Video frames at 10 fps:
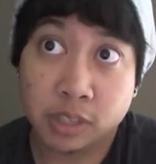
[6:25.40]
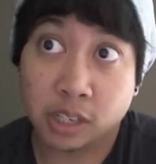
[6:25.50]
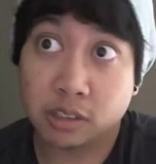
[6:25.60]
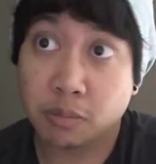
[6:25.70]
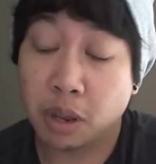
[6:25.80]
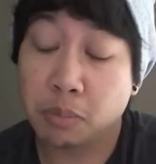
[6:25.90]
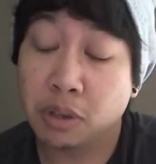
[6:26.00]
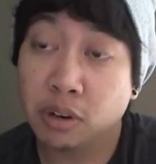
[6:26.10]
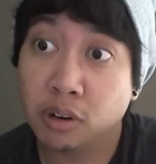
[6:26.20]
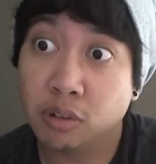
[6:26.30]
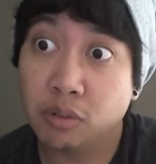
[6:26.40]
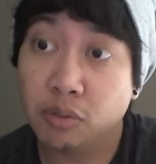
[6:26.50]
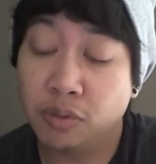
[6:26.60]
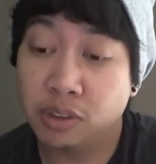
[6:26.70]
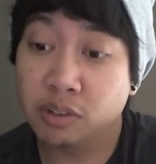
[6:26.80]
just my pure
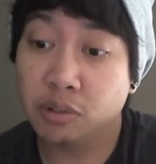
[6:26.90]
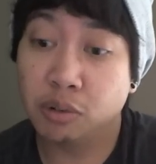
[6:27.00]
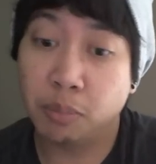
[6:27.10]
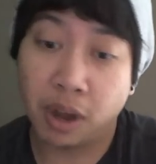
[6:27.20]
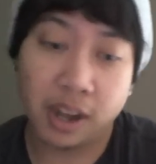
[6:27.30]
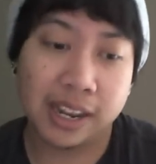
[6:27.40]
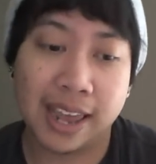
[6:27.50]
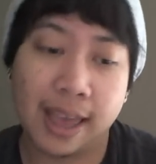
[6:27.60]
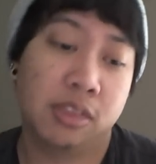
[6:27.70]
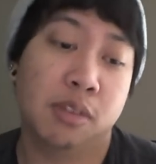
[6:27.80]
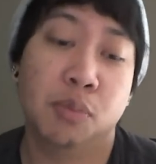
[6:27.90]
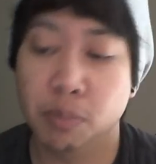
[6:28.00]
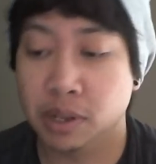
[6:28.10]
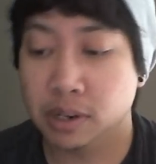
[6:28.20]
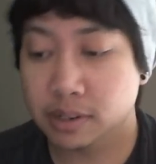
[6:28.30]
physical body at the
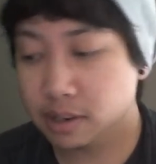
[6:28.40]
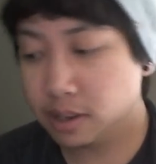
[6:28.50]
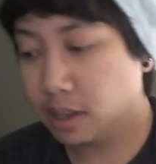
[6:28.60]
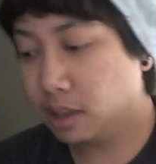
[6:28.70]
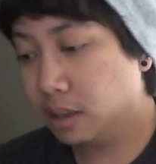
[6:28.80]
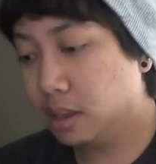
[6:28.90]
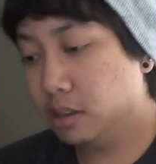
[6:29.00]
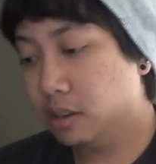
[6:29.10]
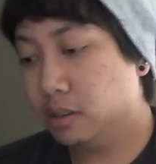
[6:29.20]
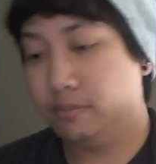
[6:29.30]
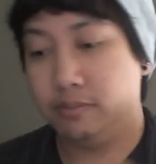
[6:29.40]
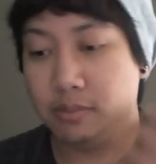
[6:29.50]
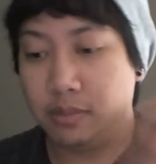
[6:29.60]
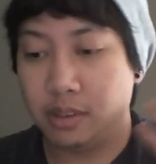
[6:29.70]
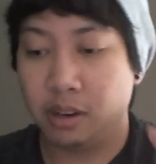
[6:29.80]
moment.
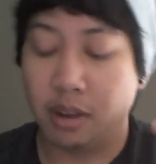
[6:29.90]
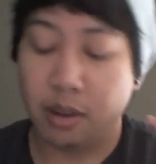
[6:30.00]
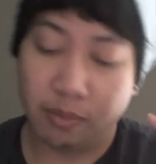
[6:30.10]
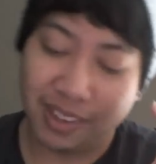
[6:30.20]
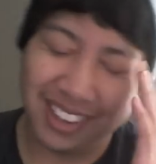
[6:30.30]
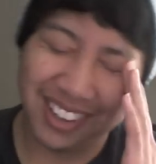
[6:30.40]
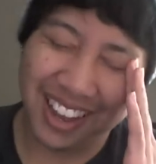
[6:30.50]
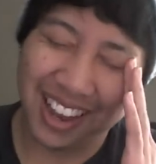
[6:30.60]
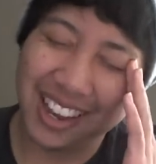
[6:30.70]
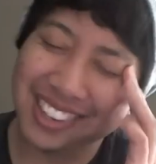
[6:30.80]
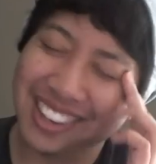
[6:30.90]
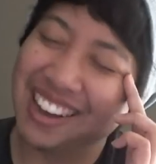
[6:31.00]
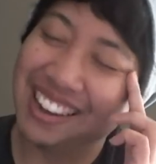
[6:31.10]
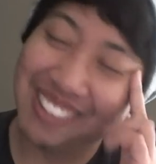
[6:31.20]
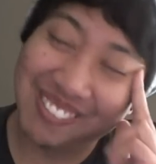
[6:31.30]
I guess I'm
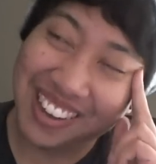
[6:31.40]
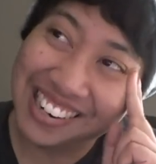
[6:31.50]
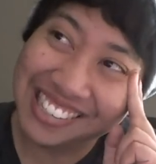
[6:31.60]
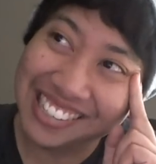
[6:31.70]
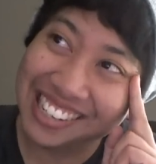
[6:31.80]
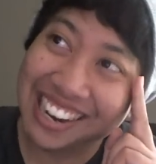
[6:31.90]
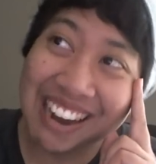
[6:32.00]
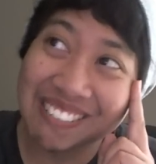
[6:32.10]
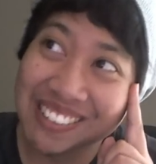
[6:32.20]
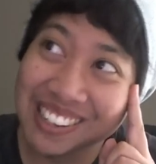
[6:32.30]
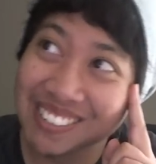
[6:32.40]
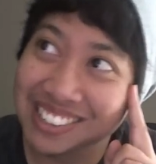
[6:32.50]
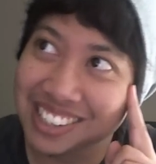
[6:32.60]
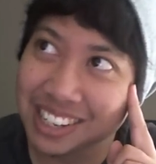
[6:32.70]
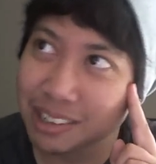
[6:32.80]
kind of impatient. Like, I really
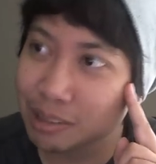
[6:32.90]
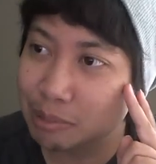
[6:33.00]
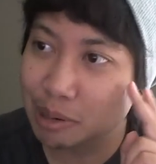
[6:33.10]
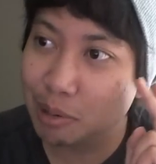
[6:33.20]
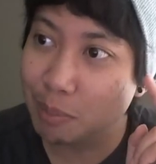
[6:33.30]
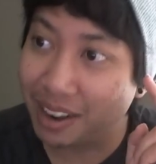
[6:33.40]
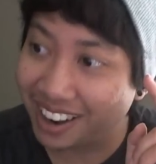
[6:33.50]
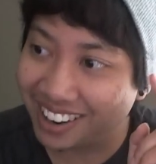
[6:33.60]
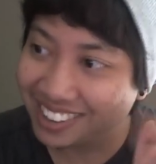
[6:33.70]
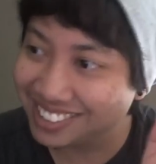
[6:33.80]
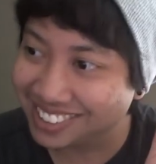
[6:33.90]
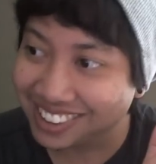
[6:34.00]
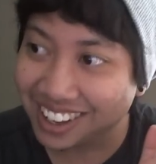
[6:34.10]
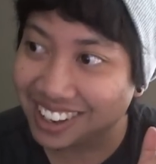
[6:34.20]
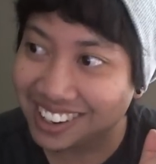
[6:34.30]
wish the years would go by so
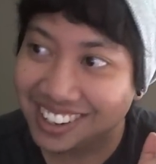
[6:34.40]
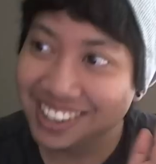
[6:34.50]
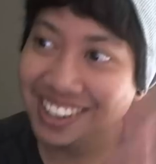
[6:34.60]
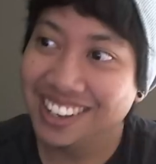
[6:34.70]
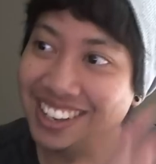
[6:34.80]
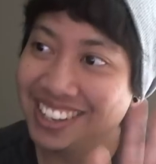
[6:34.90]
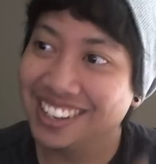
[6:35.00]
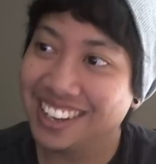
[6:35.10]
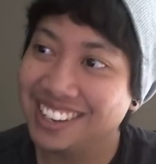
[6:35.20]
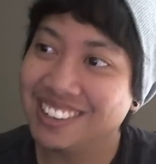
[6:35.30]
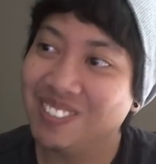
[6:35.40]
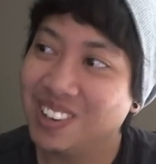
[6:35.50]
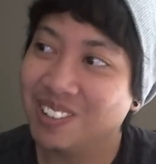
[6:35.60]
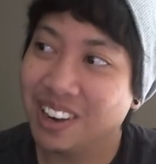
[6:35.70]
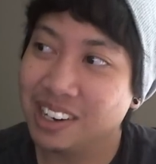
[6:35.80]
that it could
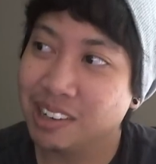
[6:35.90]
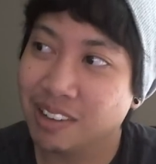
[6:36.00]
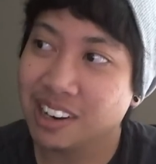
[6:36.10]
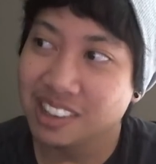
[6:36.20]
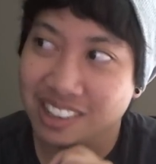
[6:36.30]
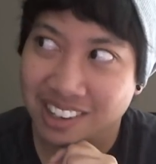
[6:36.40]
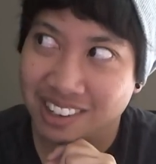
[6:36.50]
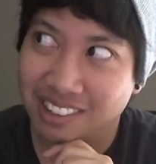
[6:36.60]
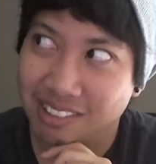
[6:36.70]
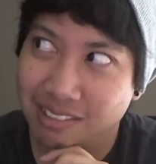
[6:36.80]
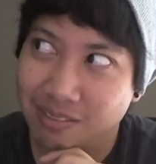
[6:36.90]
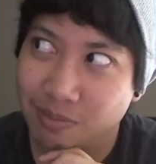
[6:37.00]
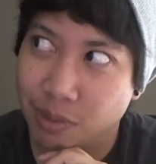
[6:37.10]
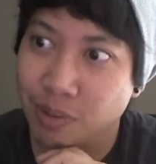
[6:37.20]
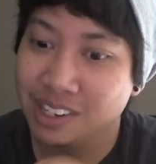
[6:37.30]
be read correctly
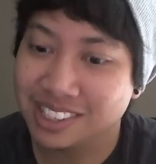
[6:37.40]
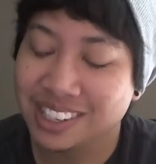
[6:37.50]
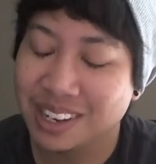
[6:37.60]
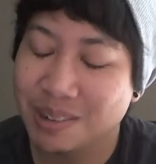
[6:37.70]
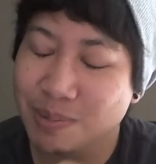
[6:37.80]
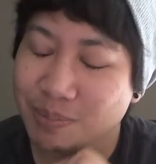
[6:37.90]
eventually.